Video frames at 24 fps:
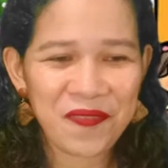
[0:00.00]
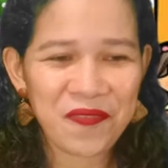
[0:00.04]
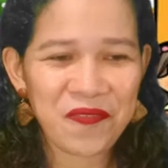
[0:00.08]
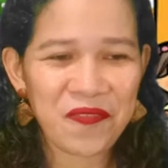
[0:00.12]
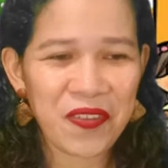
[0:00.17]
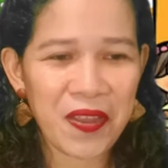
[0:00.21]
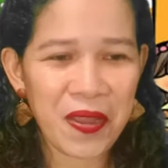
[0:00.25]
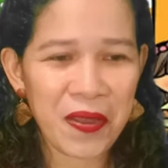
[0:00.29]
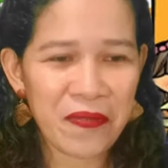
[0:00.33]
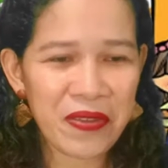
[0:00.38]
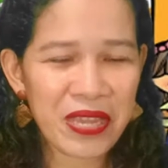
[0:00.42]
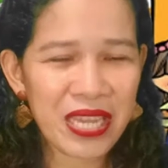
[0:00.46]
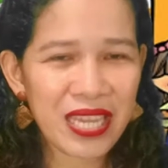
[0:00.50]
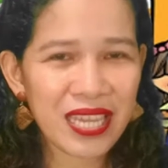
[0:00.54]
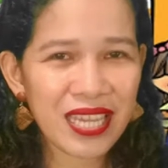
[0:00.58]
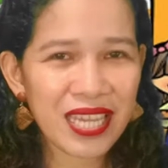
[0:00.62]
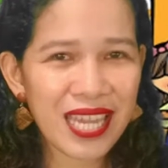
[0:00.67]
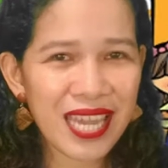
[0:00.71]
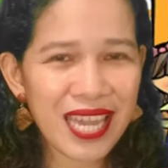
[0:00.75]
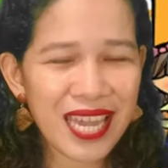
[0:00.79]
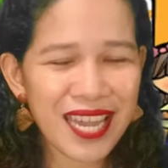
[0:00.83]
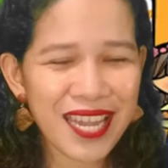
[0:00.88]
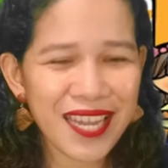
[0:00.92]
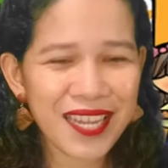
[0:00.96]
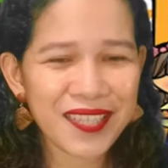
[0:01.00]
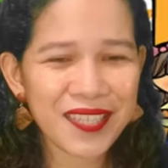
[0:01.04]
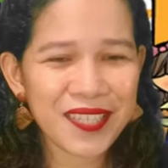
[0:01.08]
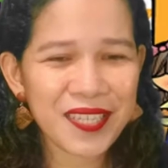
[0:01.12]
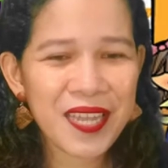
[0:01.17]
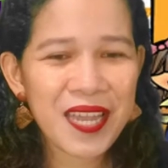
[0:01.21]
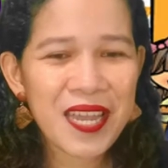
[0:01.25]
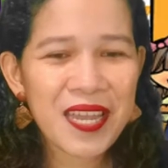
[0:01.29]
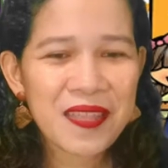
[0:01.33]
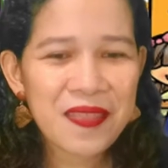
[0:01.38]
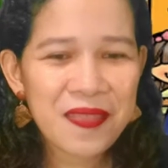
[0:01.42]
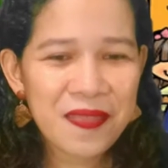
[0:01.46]
Very good.
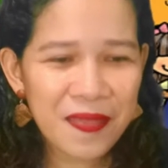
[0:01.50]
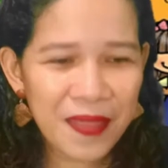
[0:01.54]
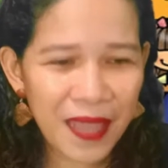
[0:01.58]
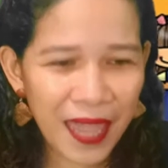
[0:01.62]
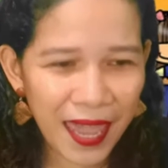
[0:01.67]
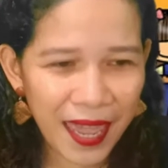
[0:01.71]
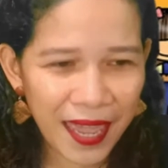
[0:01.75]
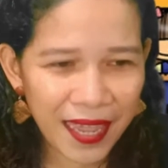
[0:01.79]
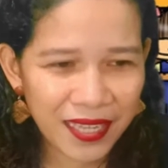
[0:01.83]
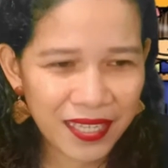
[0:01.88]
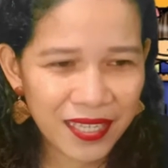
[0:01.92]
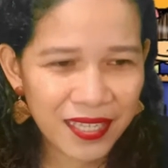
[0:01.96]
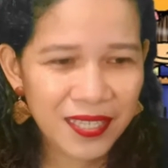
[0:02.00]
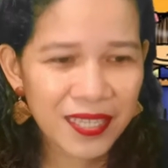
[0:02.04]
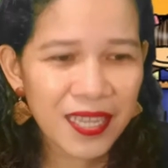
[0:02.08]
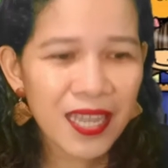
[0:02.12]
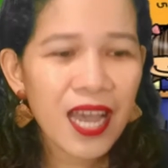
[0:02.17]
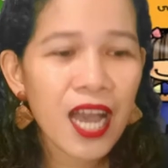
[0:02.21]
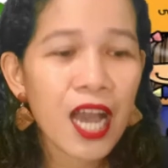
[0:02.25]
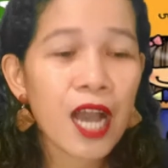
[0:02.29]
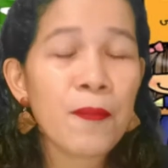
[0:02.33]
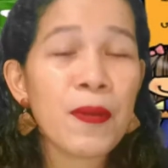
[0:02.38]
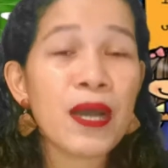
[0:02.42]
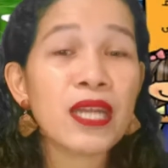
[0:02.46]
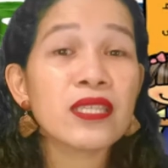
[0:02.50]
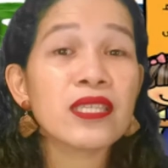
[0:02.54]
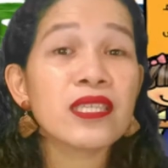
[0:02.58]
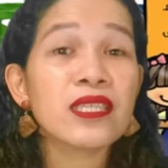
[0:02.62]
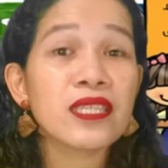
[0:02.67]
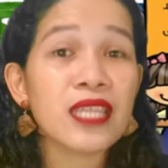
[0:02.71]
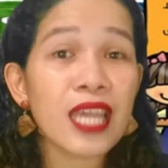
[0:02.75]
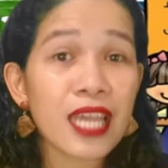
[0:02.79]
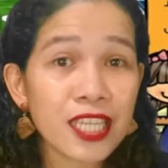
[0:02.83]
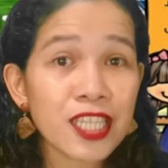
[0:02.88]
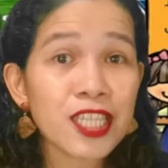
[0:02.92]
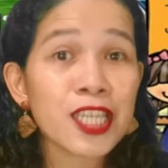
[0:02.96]
Next, how about
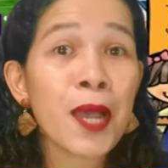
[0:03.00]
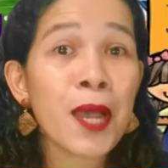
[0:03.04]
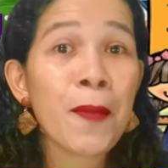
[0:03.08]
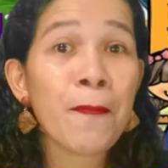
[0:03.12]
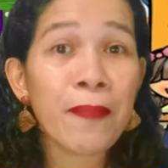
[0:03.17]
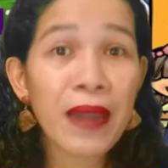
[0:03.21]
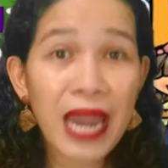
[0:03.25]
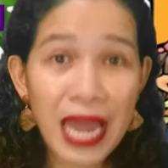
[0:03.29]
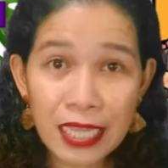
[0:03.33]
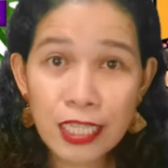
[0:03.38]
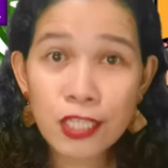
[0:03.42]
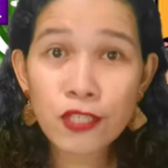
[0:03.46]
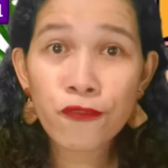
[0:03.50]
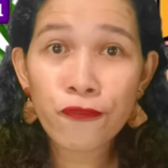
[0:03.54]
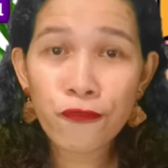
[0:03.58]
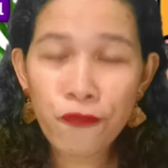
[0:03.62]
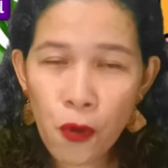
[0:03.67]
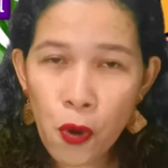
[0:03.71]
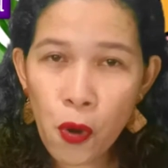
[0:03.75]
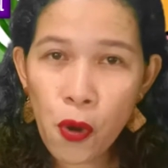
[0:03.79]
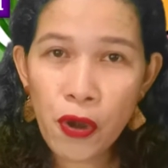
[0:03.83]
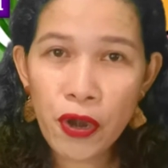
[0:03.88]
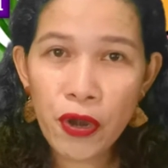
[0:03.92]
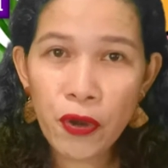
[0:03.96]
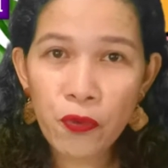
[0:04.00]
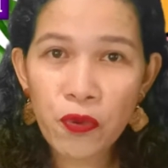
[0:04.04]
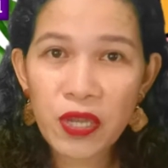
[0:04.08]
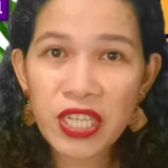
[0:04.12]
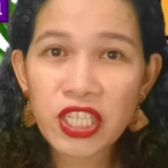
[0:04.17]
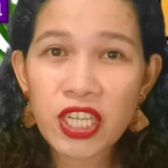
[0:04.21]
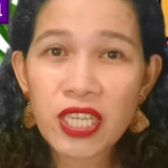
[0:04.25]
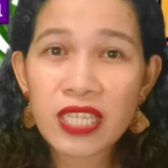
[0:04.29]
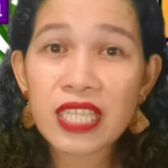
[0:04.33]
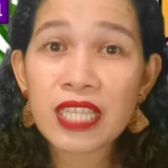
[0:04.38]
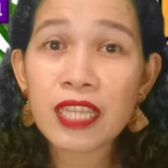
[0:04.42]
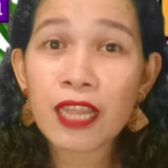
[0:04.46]
6 plus 4?
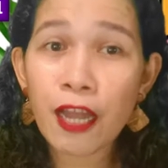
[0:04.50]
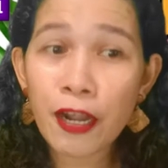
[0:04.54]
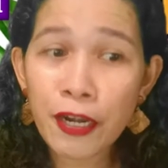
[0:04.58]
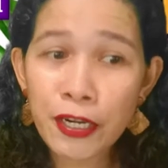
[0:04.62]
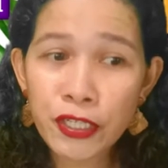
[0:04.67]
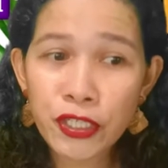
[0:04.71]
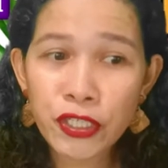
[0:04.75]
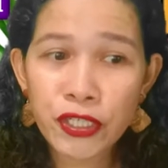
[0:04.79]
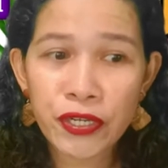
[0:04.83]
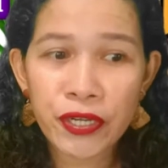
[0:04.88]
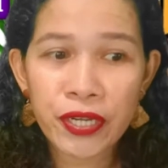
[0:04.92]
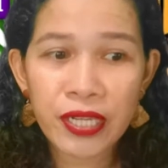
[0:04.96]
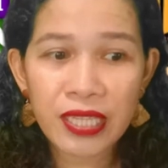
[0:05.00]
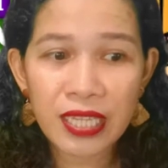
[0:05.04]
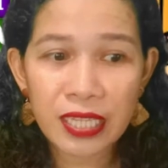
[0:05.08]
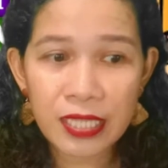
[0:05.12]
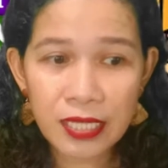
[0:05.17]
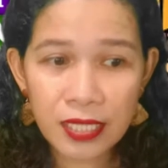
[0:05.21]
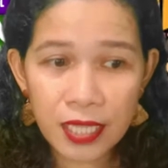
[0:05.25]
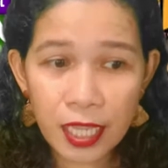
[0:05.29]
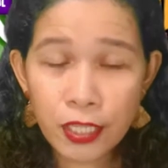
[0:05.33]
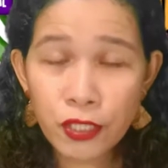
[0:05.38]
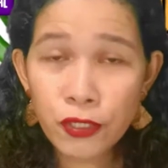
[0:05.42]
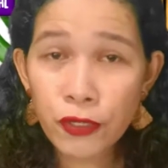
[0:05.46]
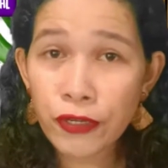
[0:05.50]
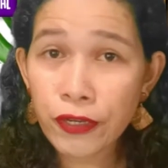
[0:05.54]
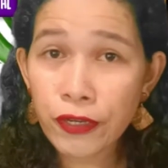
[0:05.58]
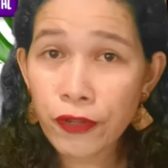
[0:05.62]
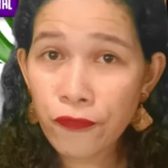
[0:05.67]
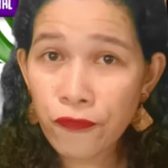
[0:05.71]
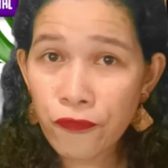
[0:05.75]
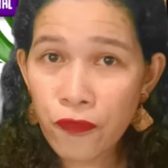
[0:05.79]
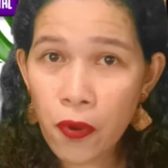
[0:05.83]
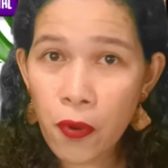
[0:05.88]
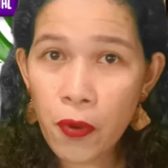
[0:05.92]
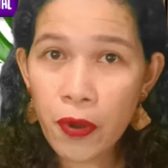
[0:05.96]
Which is larger, the 6 or the
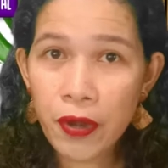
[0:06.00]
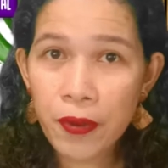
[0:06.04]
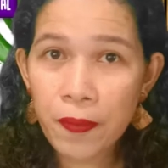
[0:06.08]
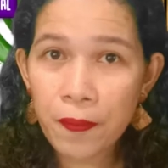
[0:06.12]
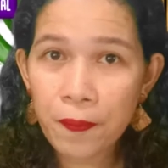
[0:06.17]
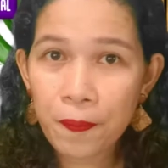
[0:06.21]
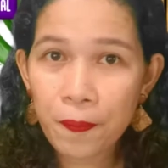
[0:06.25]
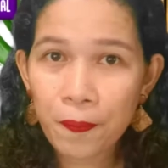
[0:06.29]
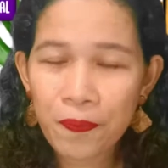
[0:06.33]
4?